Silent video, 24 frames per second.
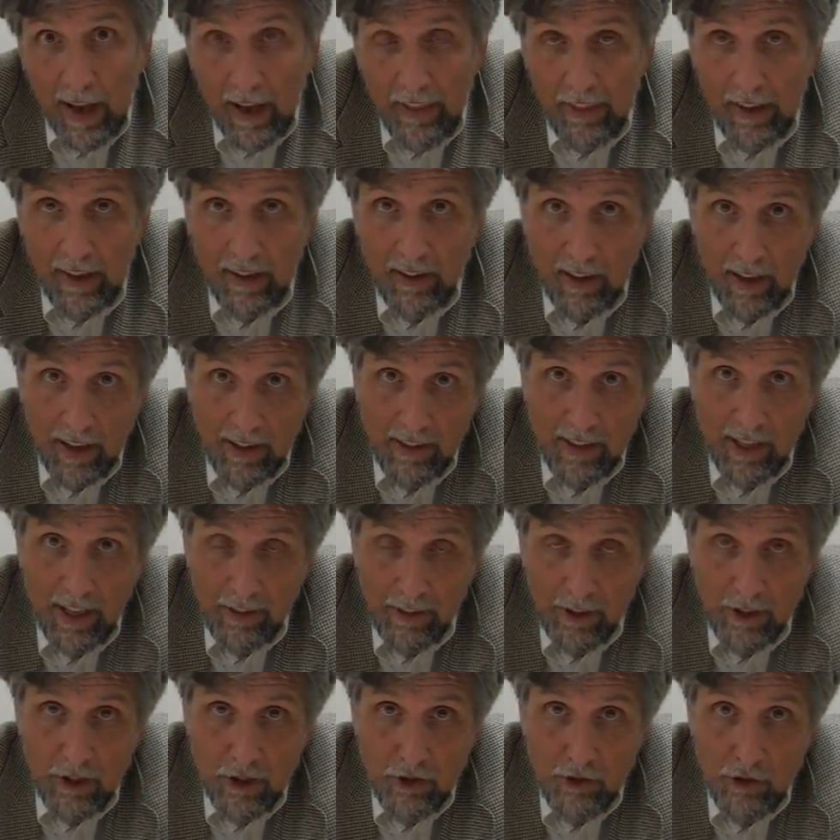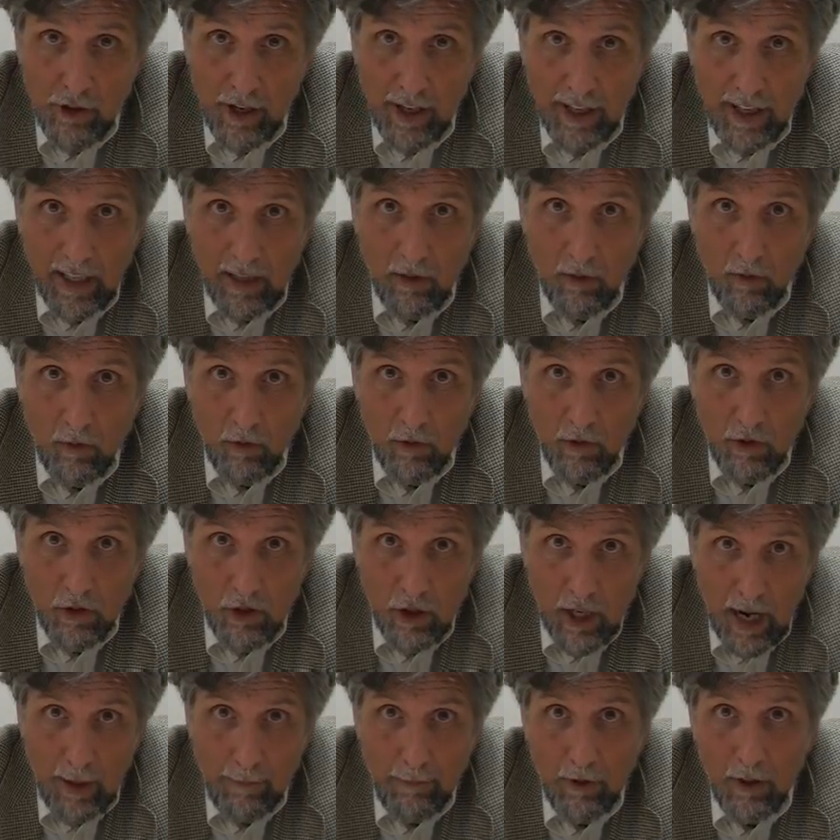And then, like the ethics training
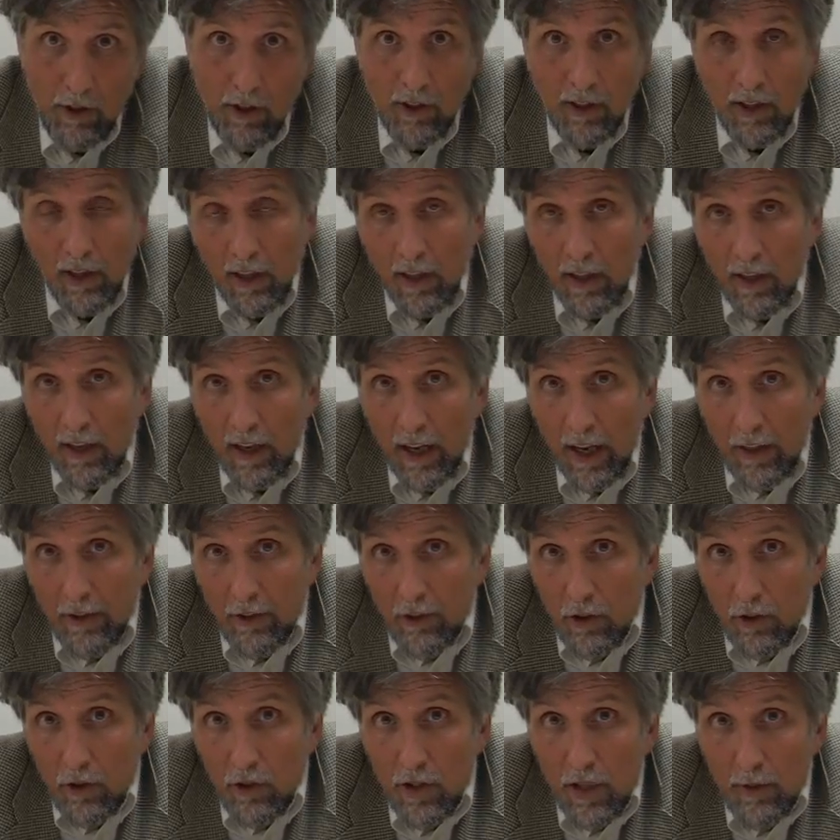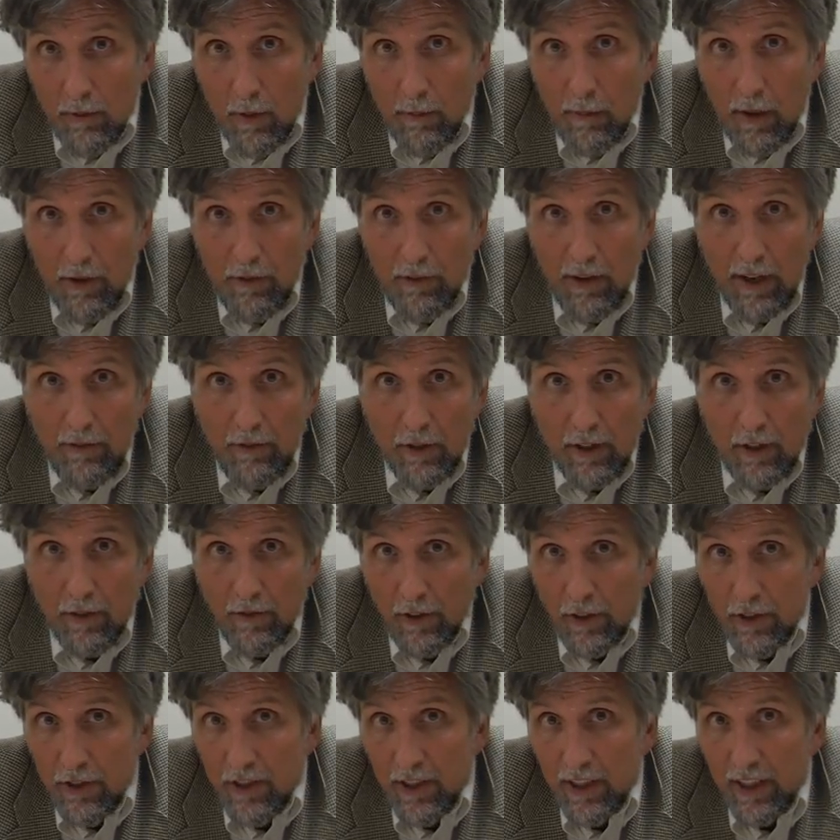chapter, I do some of my favorite
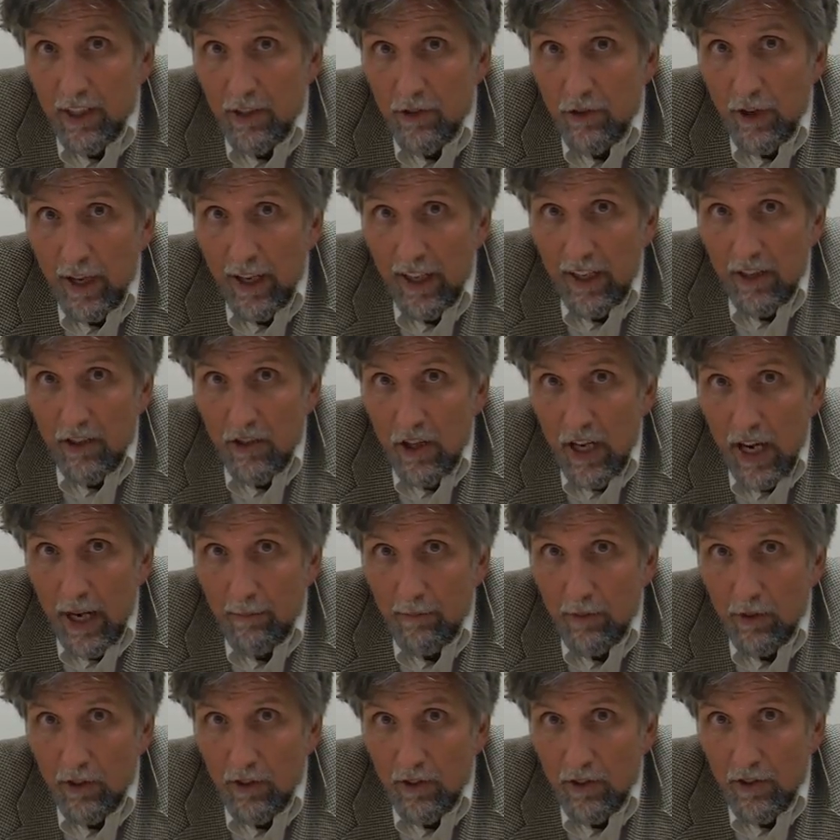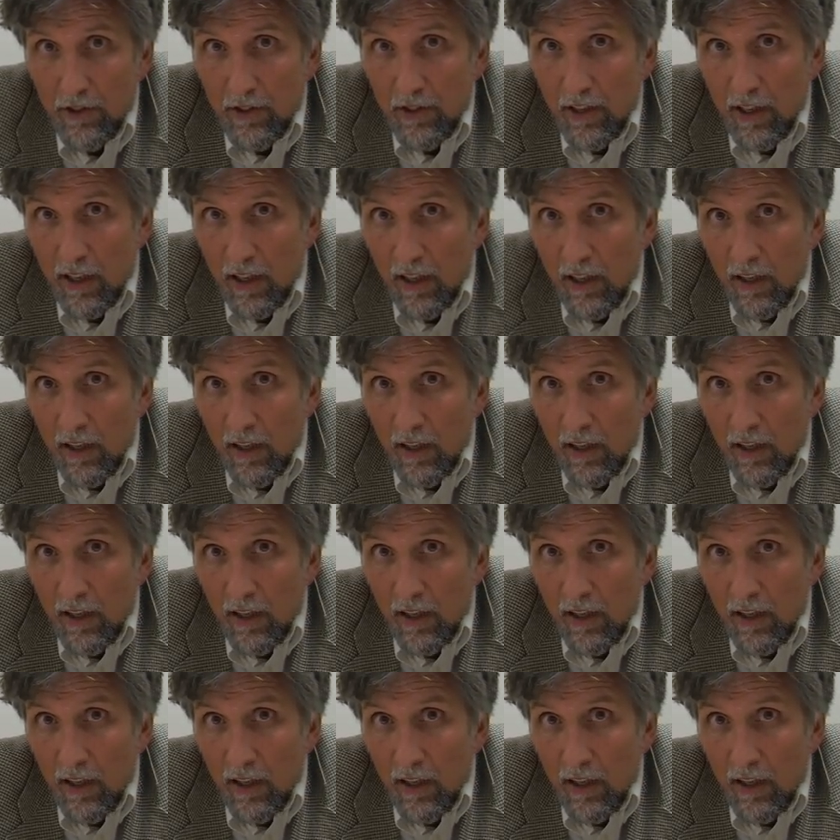diversity training chapters.